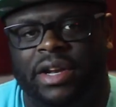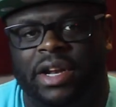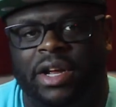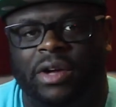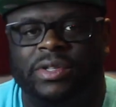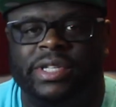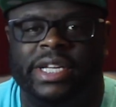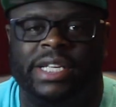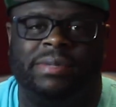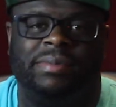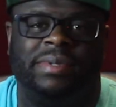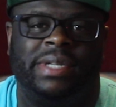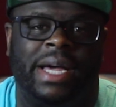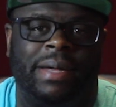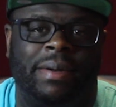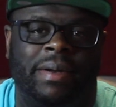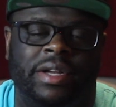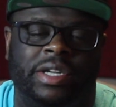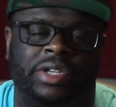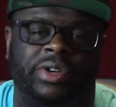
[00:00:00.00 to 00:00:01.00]
Set some time
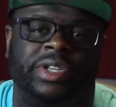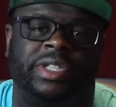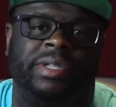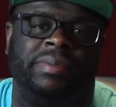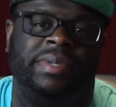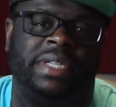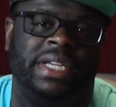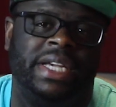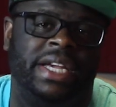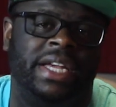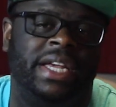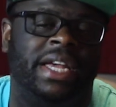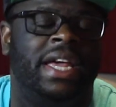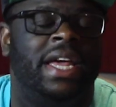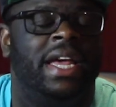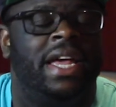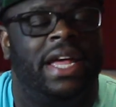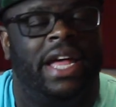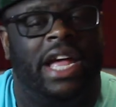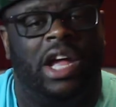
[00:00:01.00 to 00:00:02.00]
to drink some tea
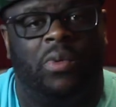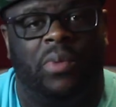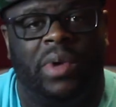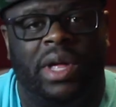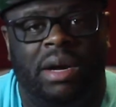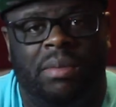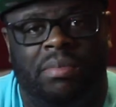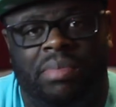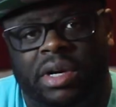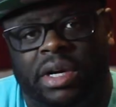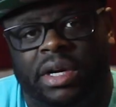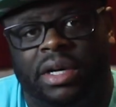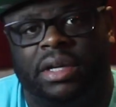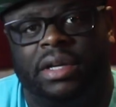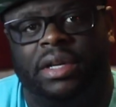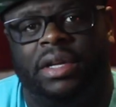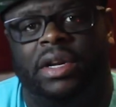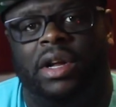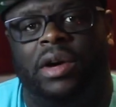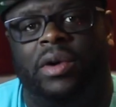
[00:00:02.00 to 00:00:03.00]
and read a book.
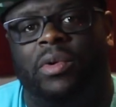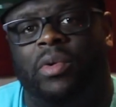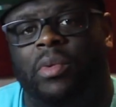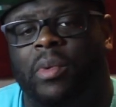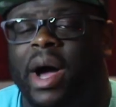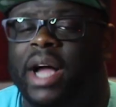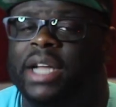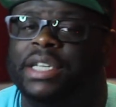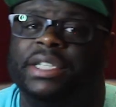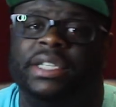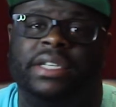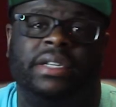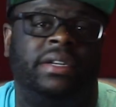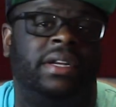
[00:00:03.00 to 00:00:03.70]
Watch a